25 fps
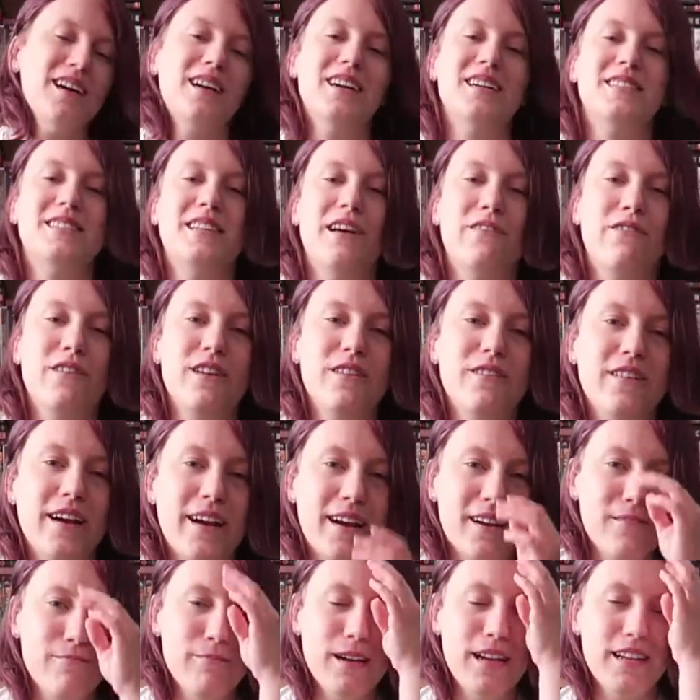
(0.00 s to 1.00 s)
I definitely
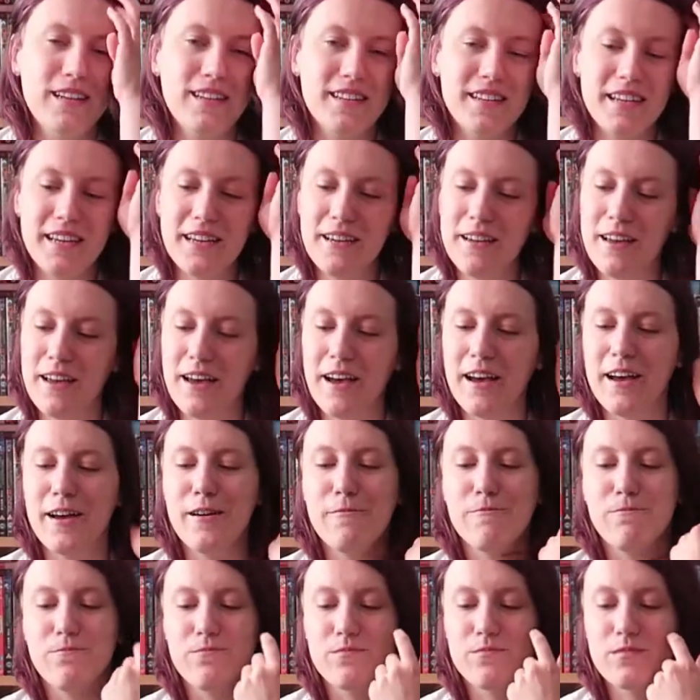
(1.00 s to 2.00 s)
recommend it,
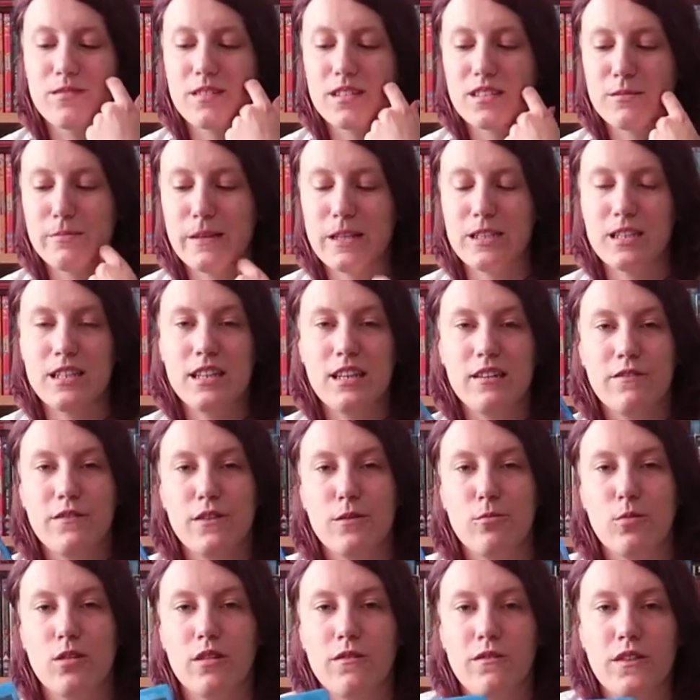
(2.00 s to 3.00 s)
um, especially if
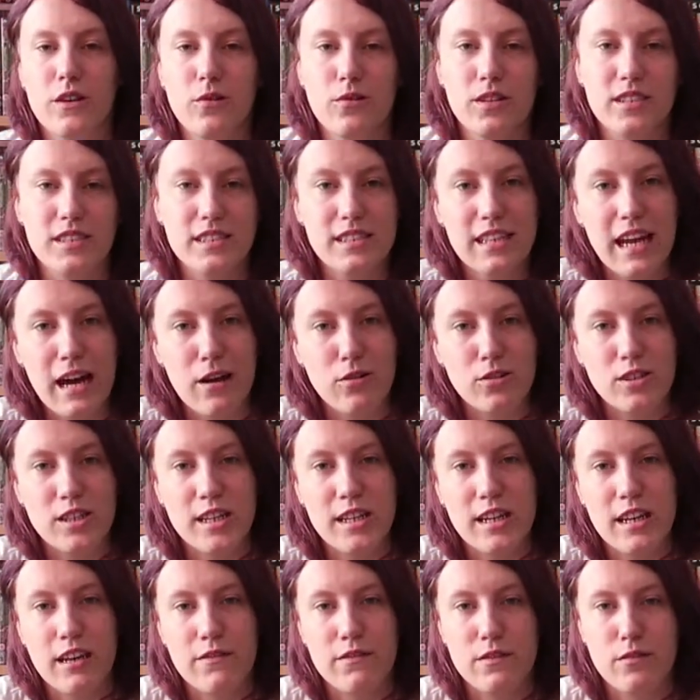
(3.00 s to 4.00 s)
you want to feel
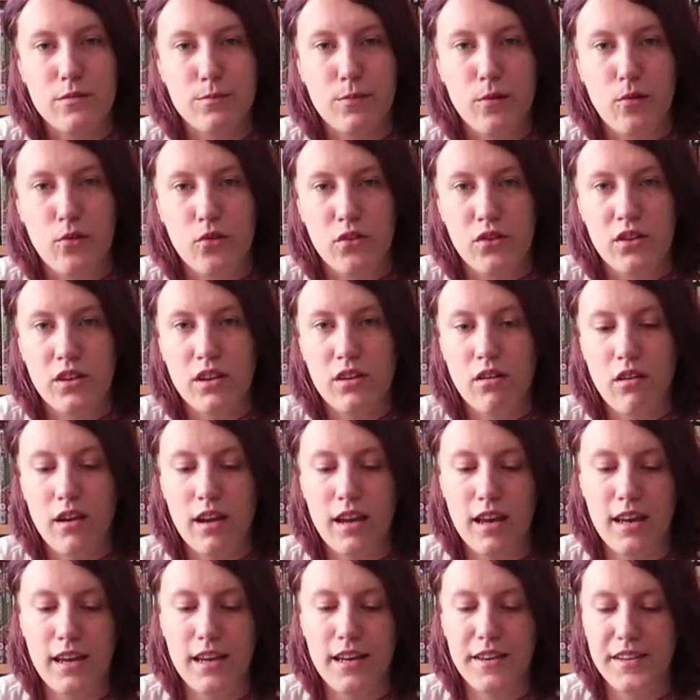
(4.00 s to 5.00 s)
nostalgic, if you were born in the
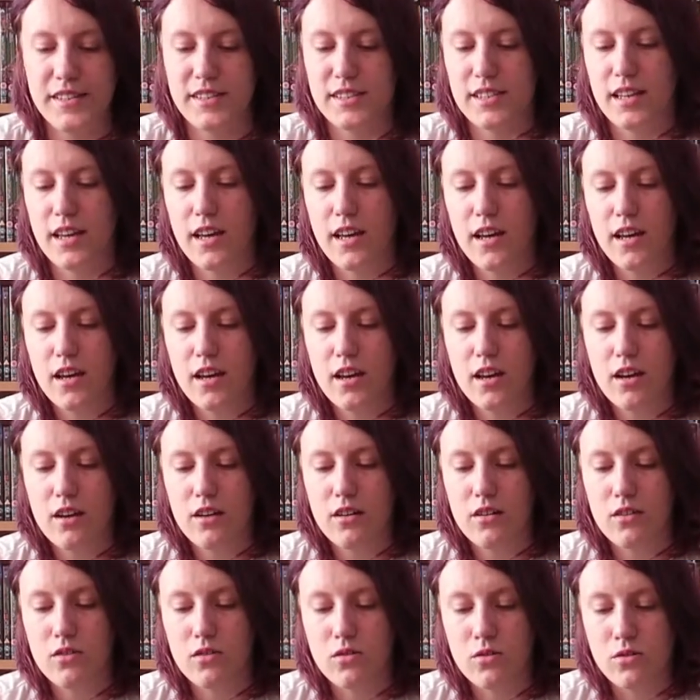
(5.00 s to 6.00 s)
90s,
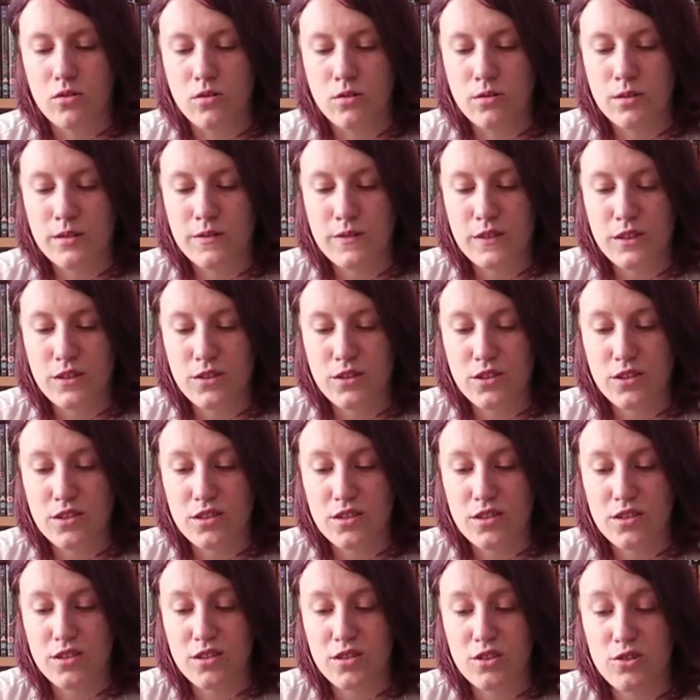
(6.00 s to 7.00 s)
or if you
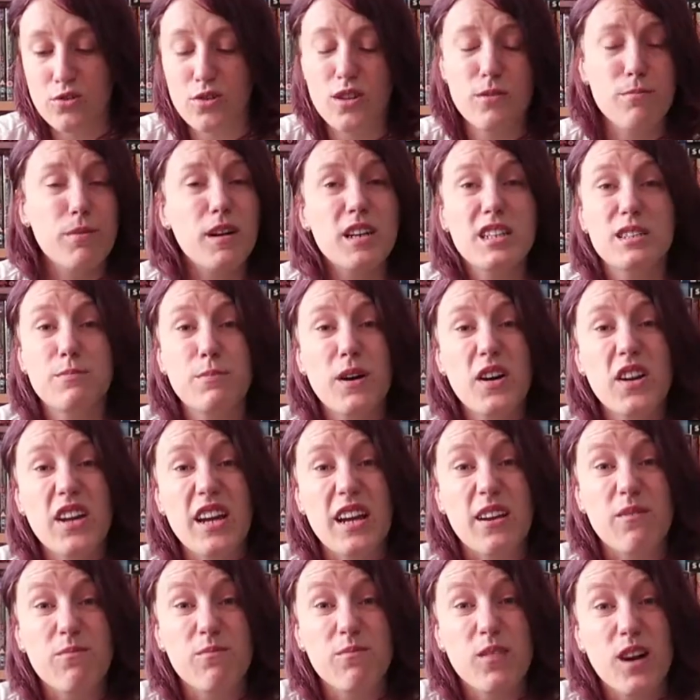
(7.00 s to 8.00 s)
just enjoy Bugs
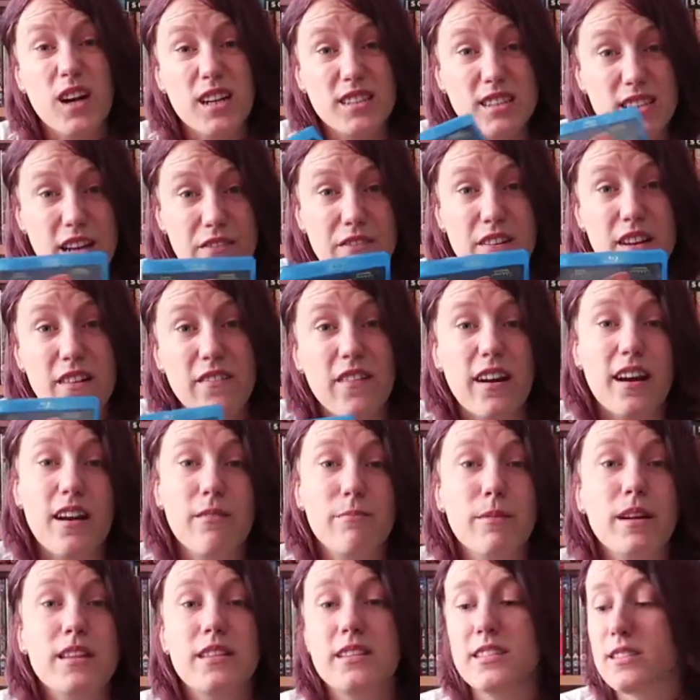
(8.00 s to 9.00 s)
Bunny. I definitely
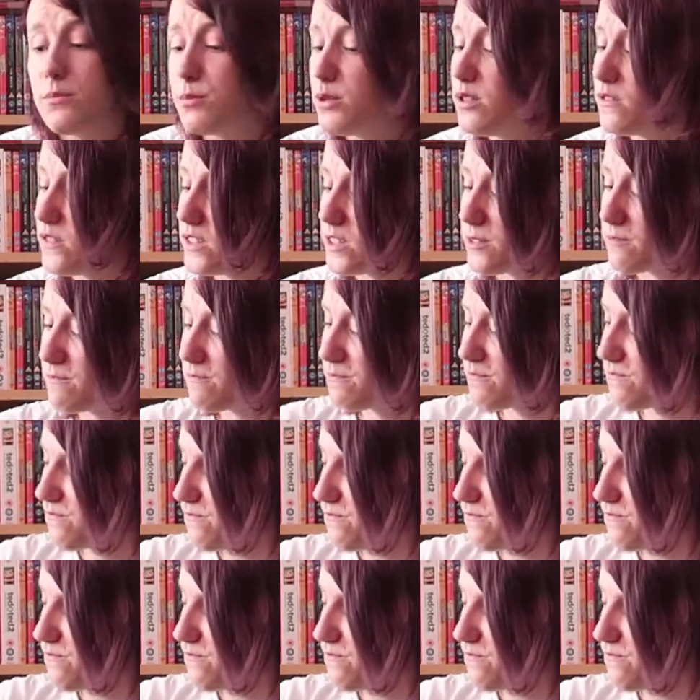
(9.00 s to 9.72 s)
recommend this movie.